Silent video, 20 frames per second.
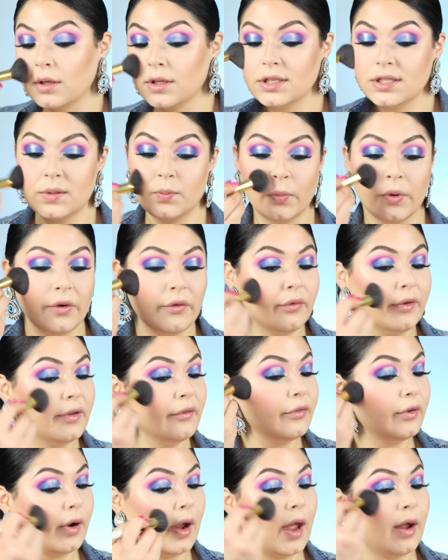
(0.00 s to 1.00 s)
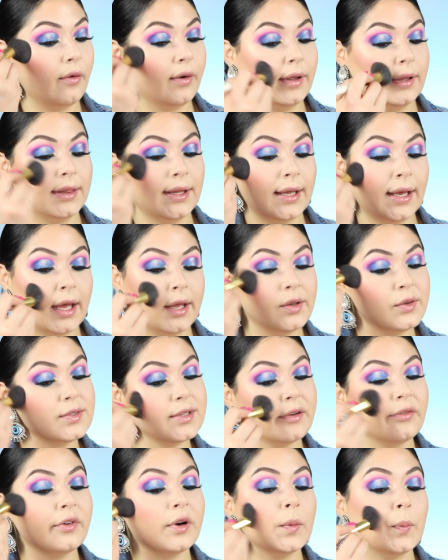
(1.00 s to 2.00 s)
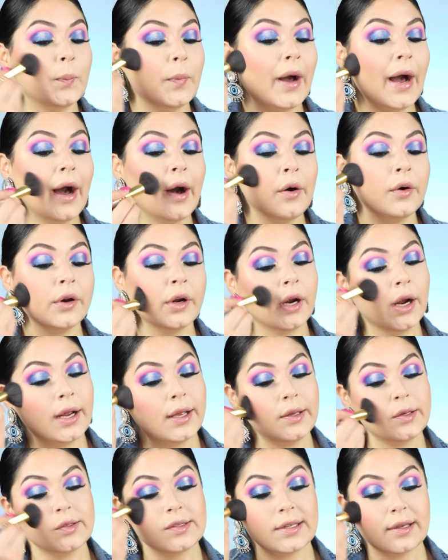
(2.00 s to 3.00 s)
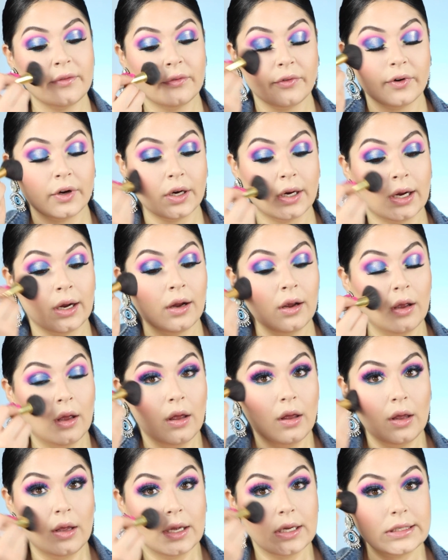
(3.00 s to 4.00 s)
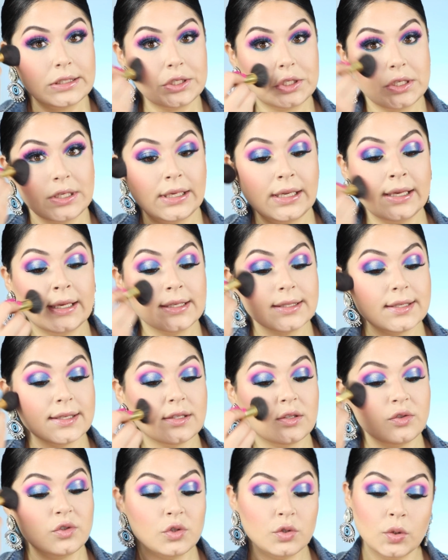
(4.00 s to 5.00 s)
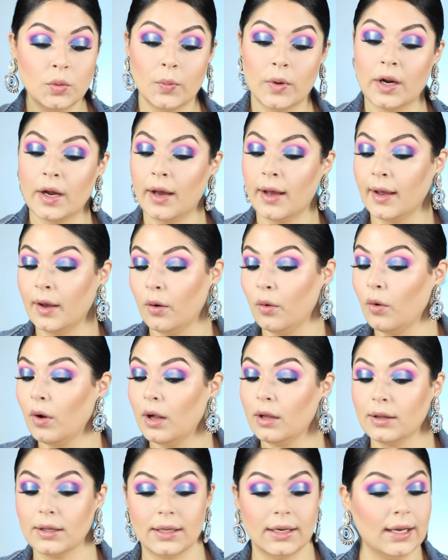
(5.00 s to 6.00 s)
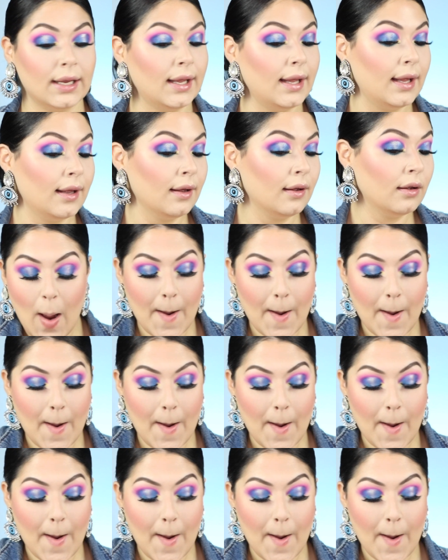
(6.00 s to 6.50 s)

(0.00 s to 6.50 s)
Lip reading: It's perfect for everything. I use it for powder, I use it for cheeks. It's super high quality.